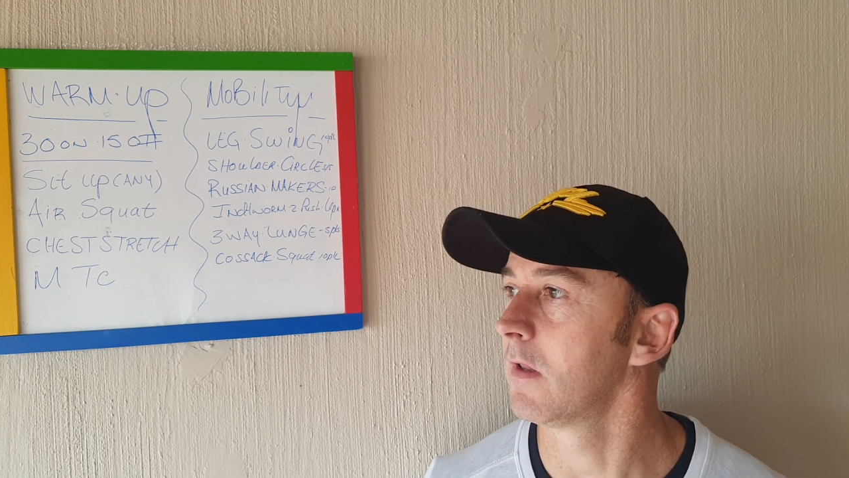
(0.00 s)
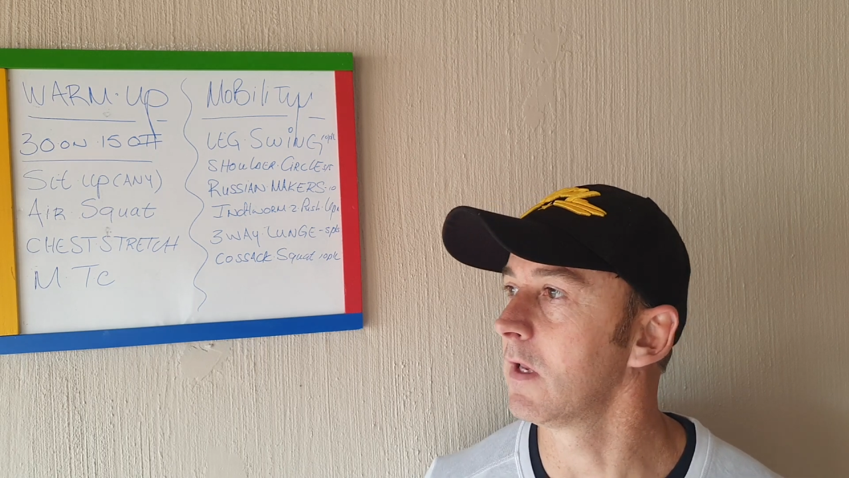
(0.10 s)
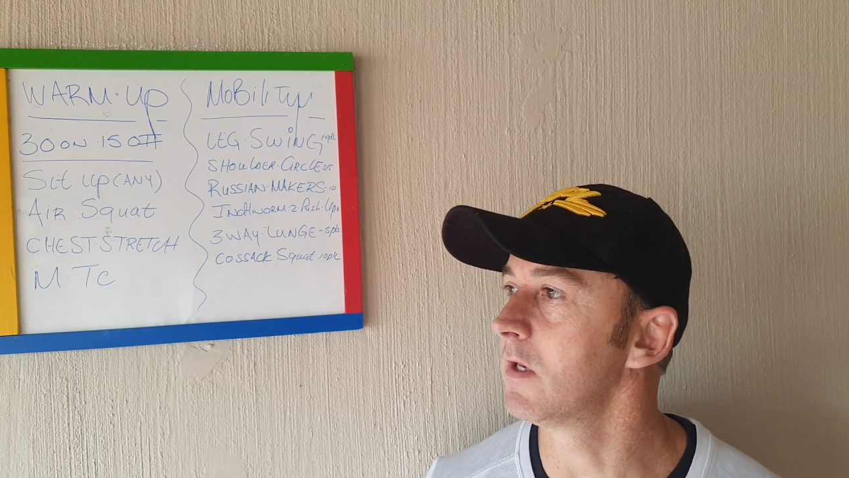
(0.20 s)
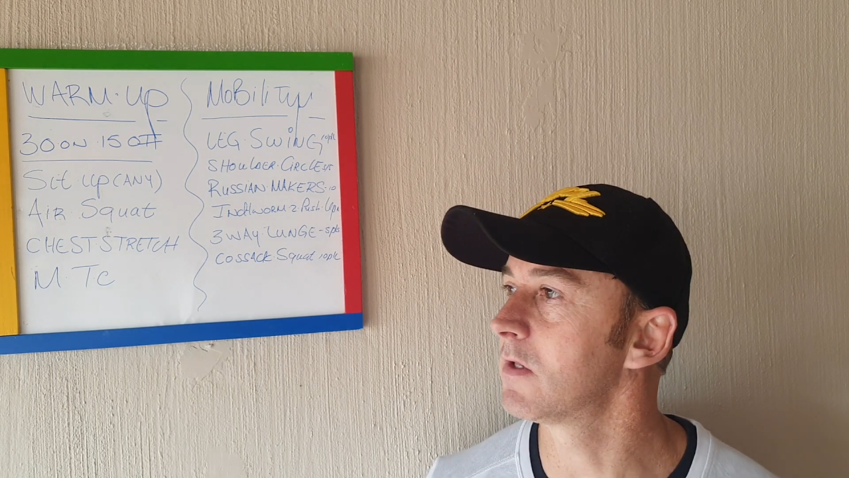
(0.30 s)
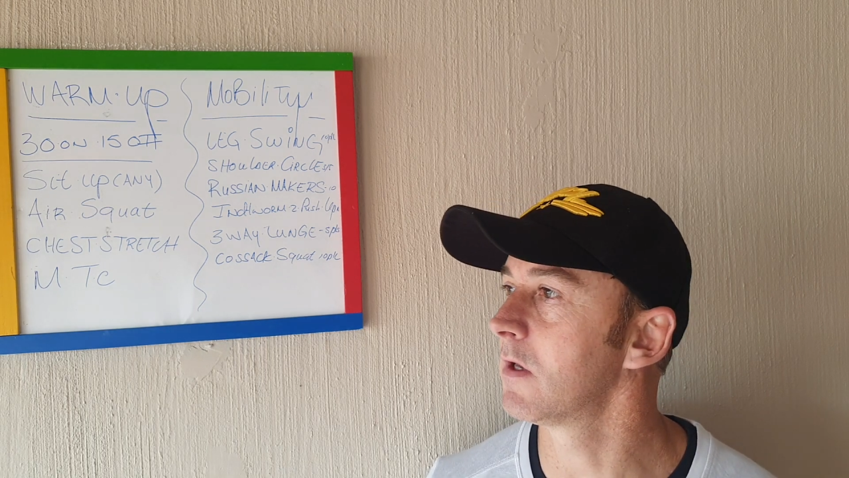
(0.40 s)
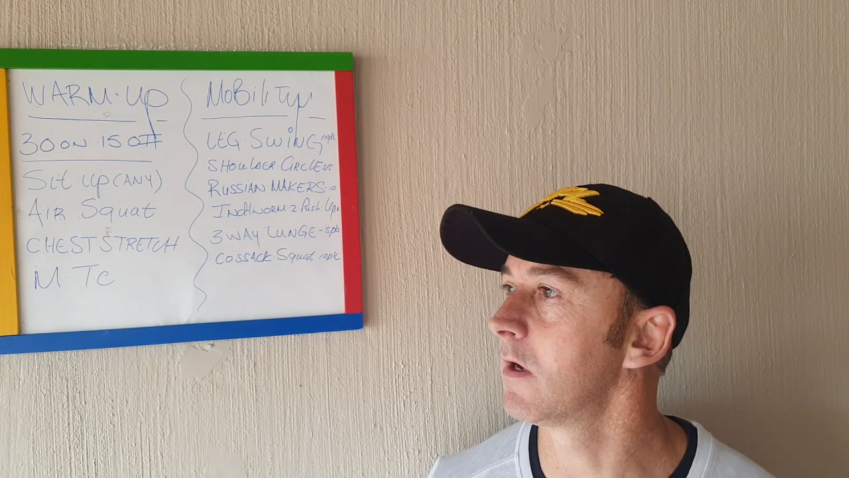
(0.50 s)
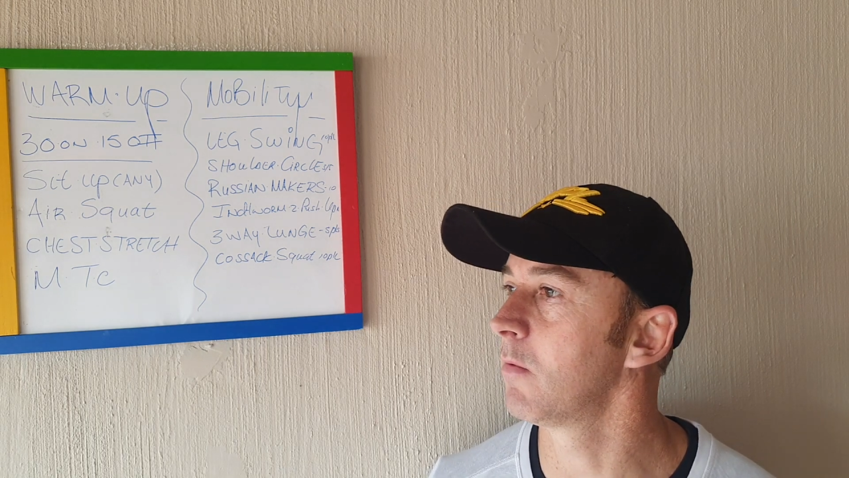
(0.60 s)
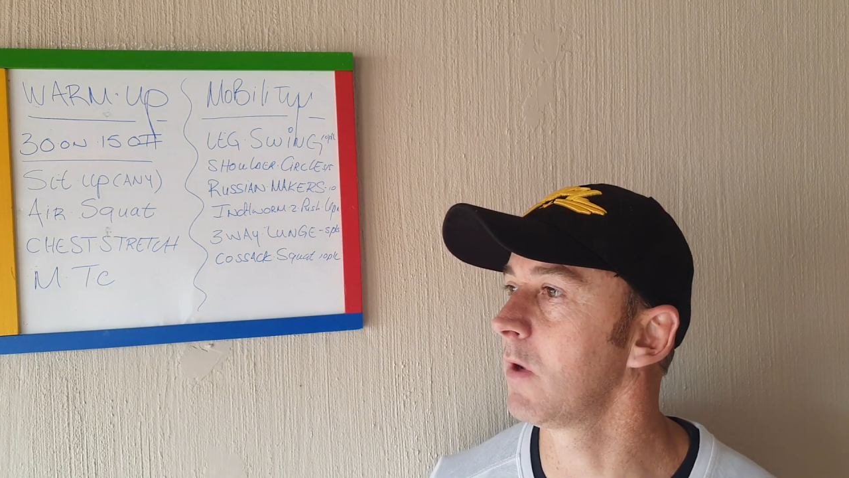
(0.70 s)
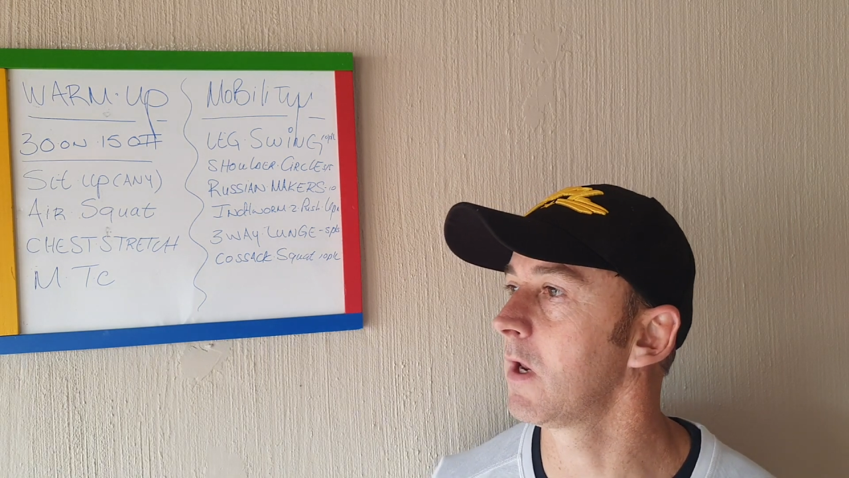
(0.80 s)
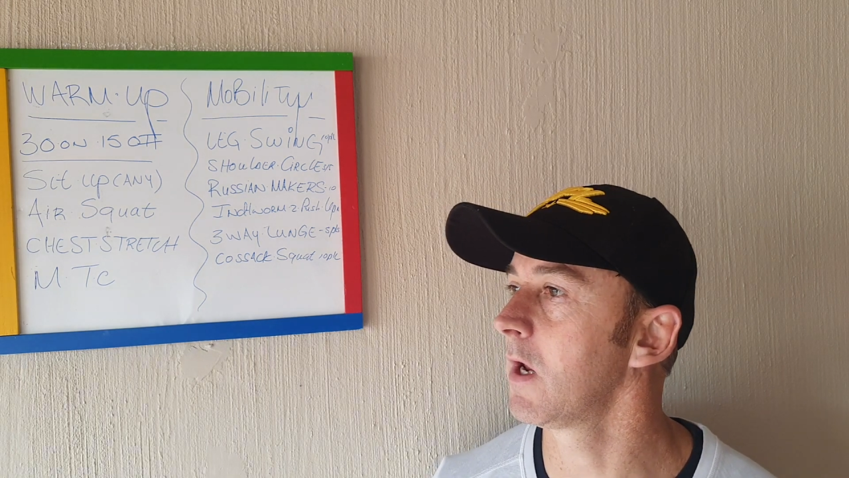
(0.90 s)
the Easter
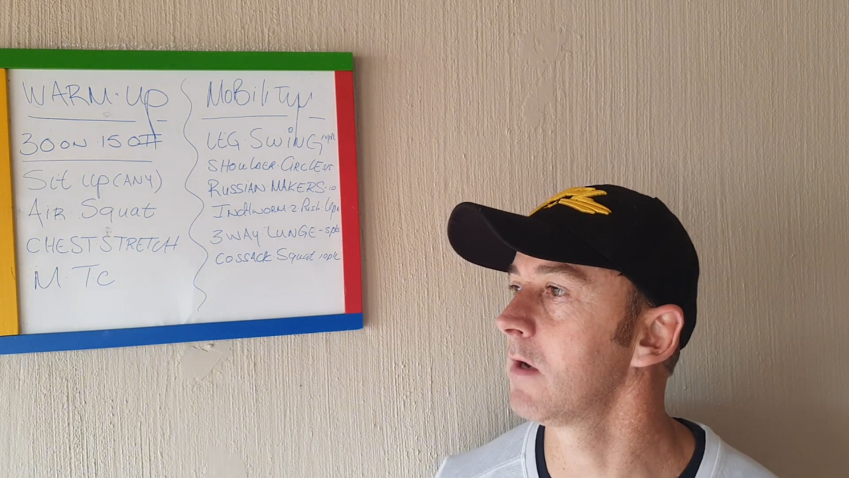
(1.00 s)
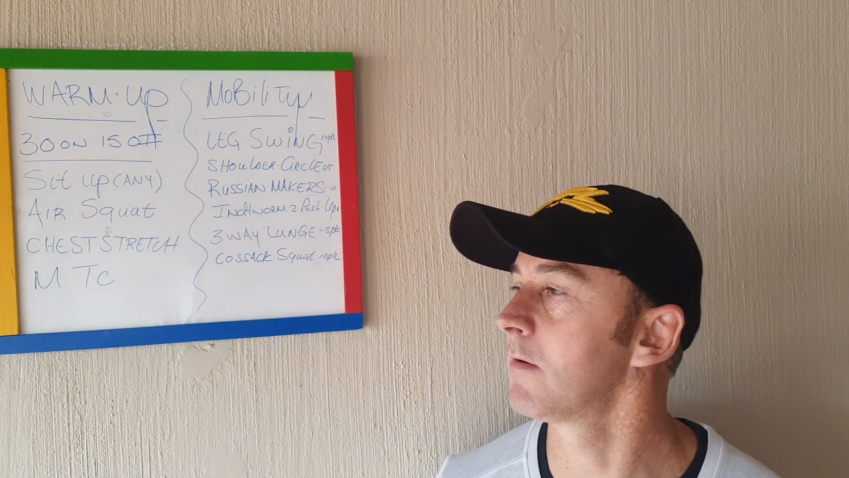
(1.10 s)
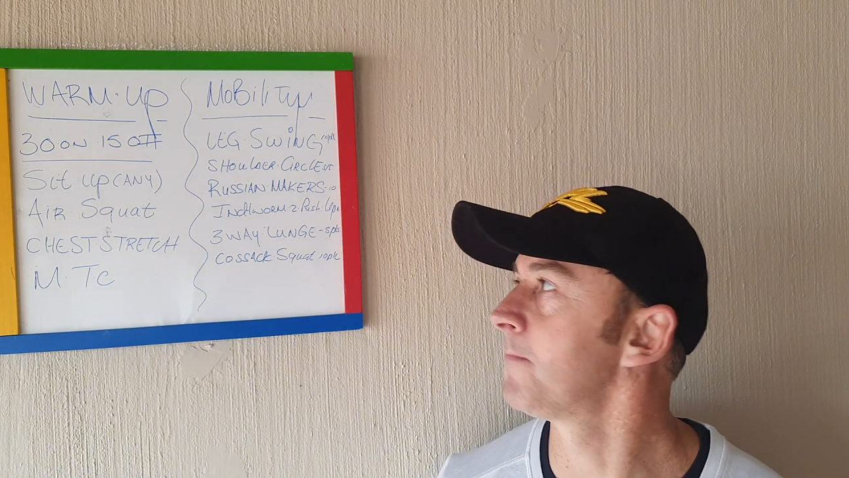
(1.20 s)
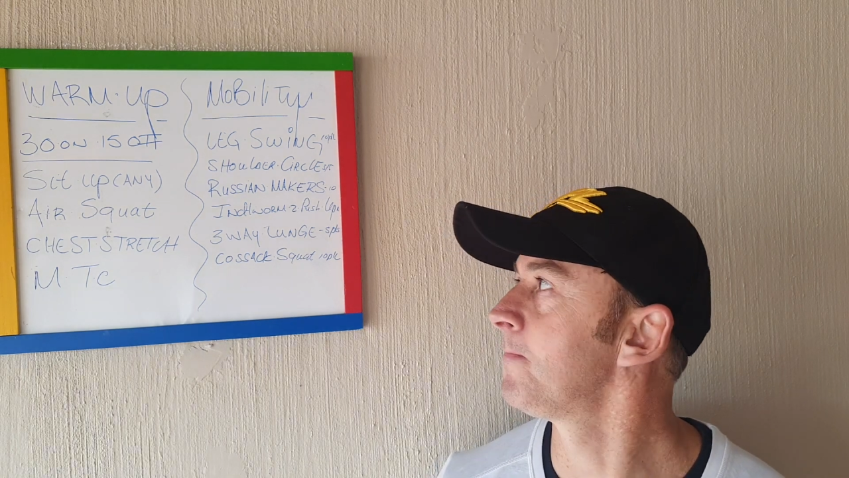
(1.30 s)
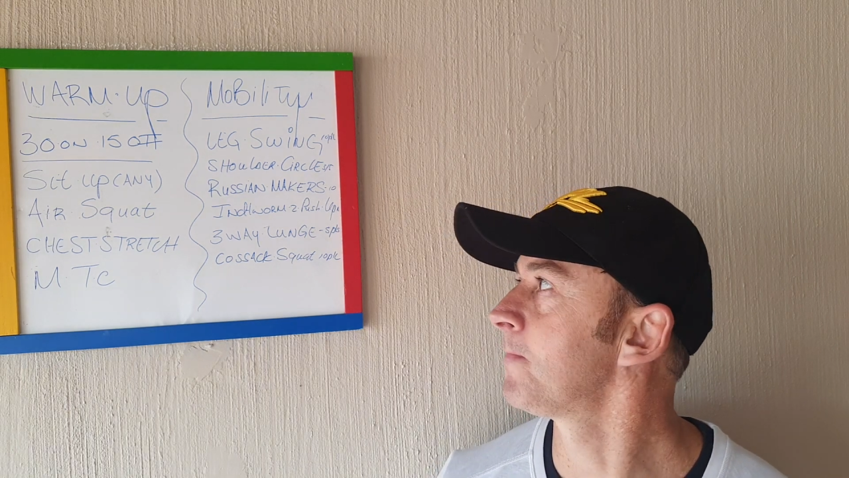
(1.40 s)
weekend.